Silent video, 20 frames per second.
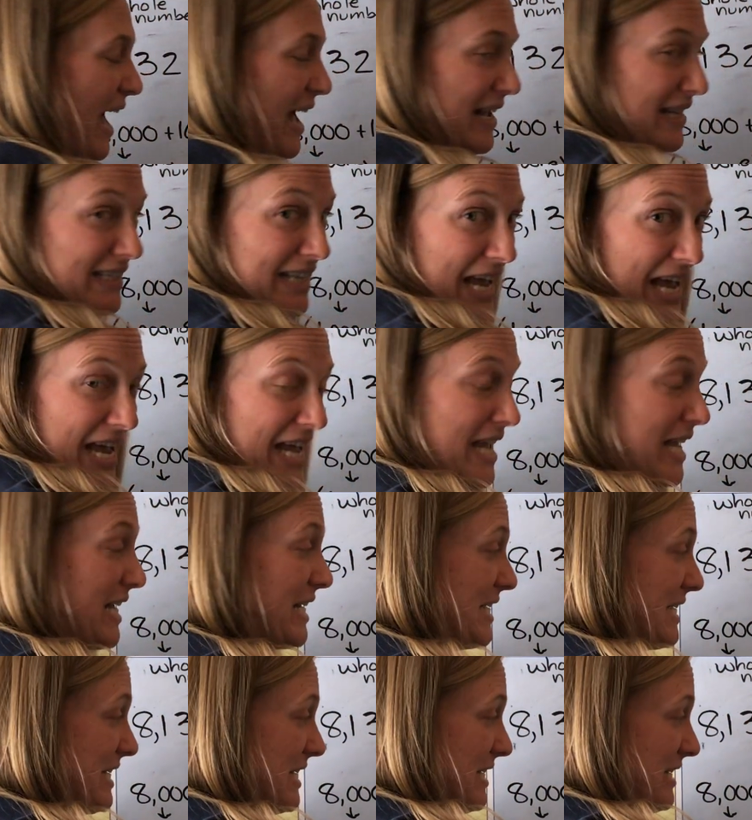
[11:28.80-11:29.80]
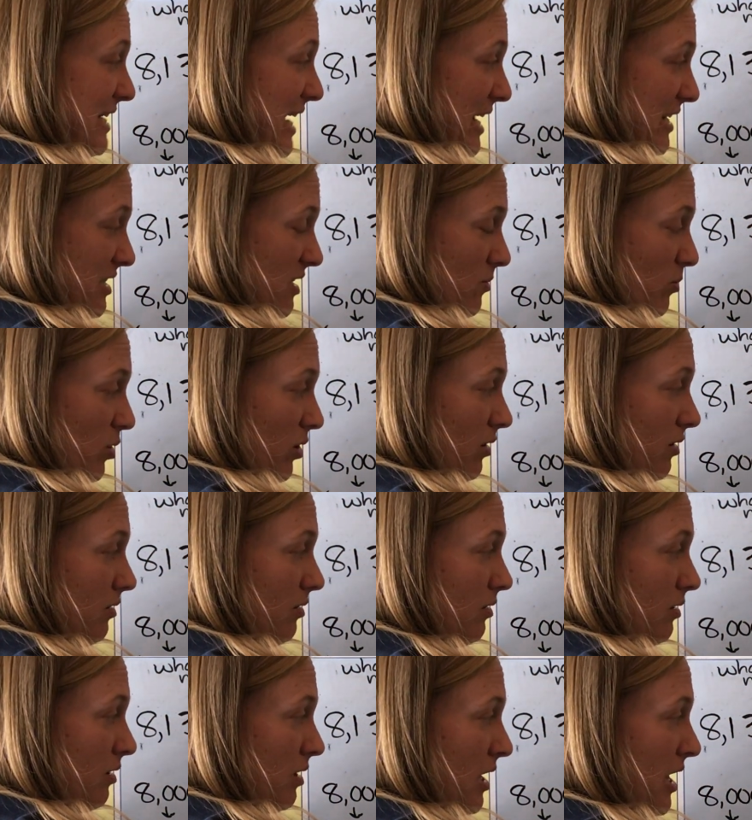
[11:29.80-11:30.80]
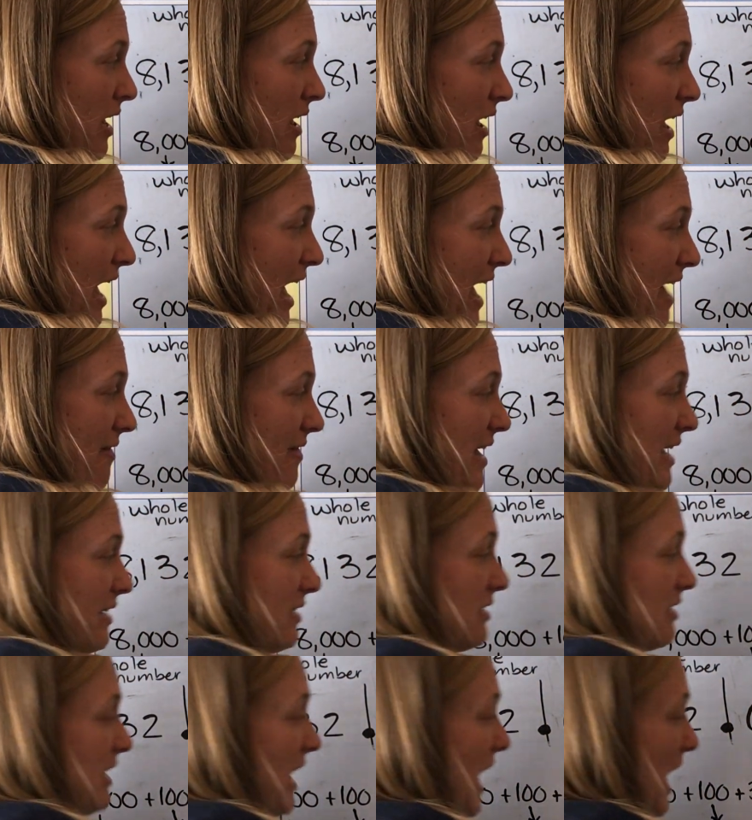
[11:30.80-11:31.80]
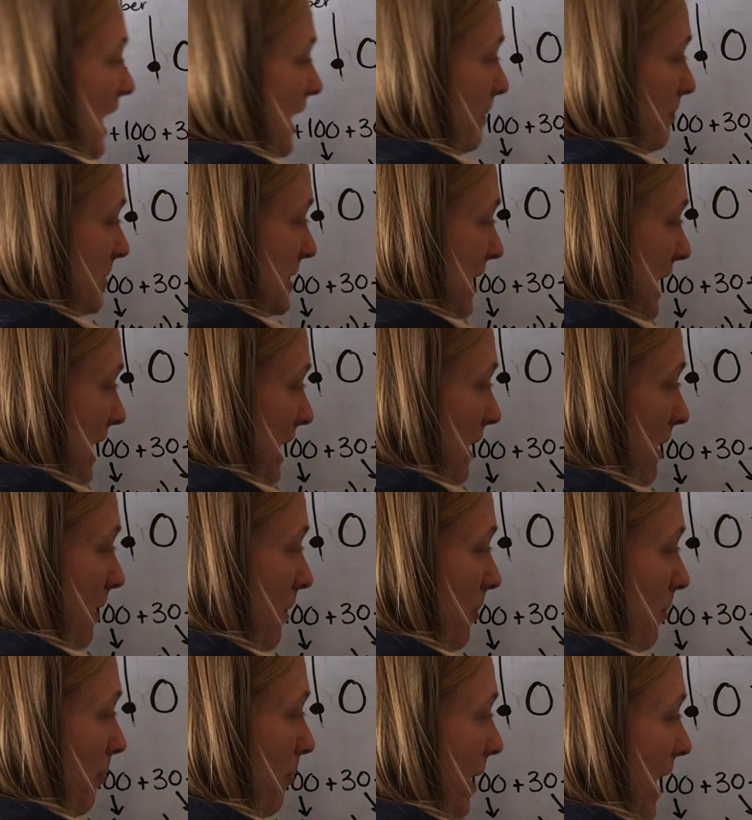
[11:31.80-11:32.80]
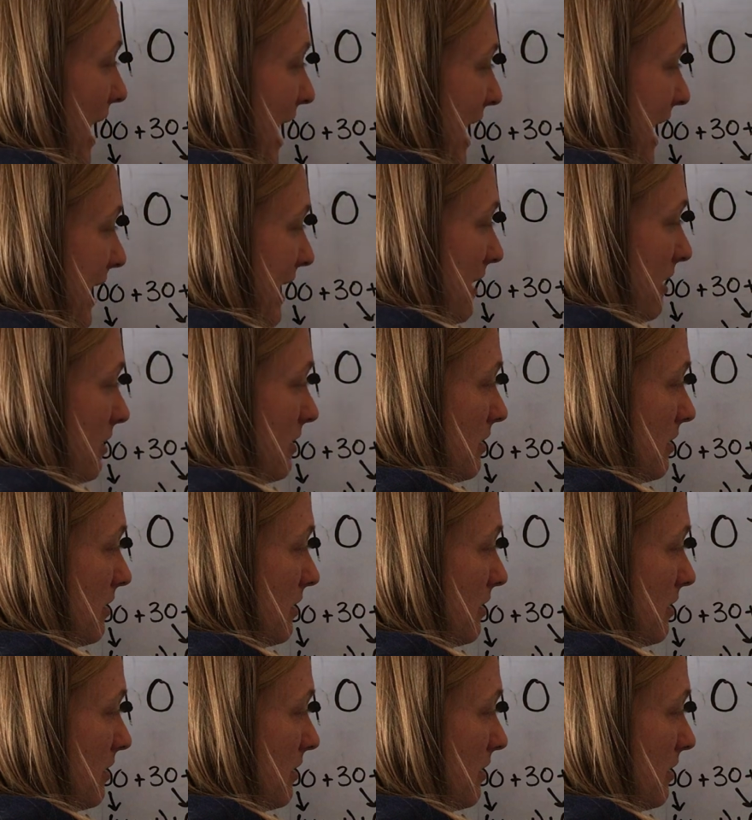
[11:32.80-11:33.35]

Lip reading: as a decimal, and then times it by